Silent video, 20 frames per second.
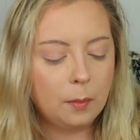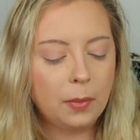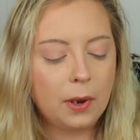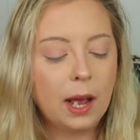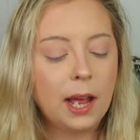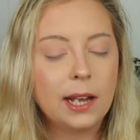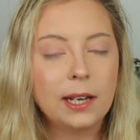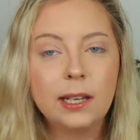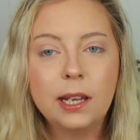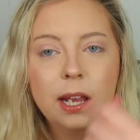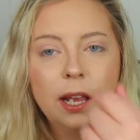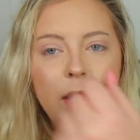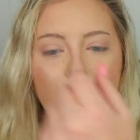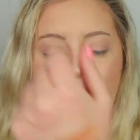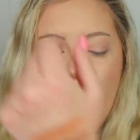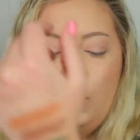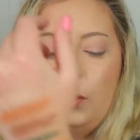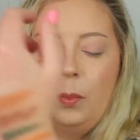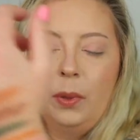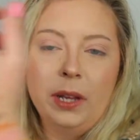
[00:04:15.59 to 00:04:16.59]
but
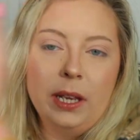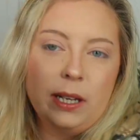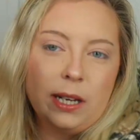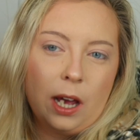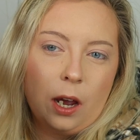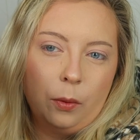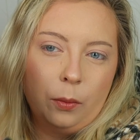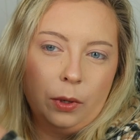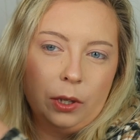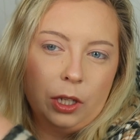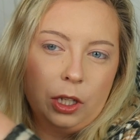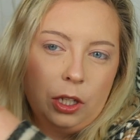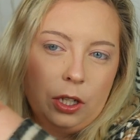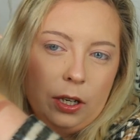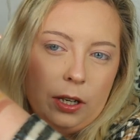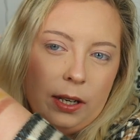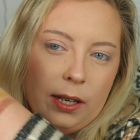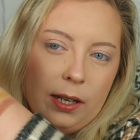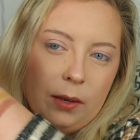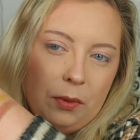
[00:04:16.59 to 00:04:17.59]
will blend out really
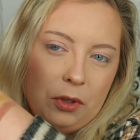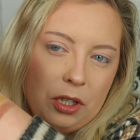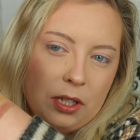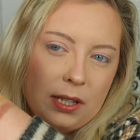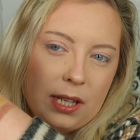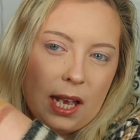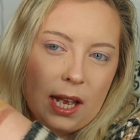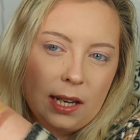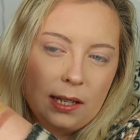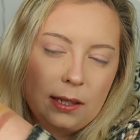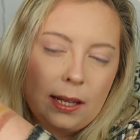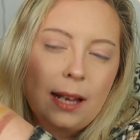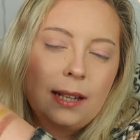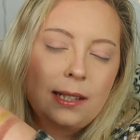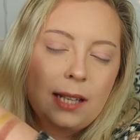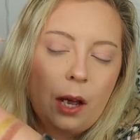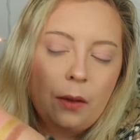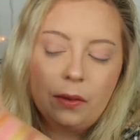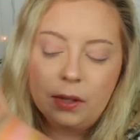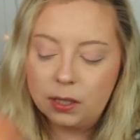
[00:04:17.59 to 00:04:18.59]
good, which is that that's
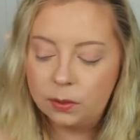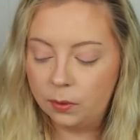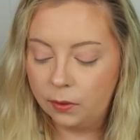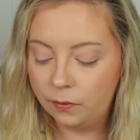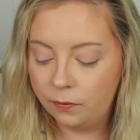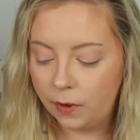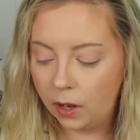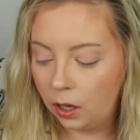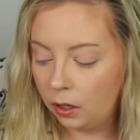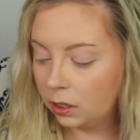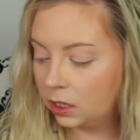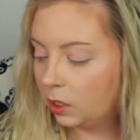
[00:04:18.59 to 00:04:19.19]
how this one felt.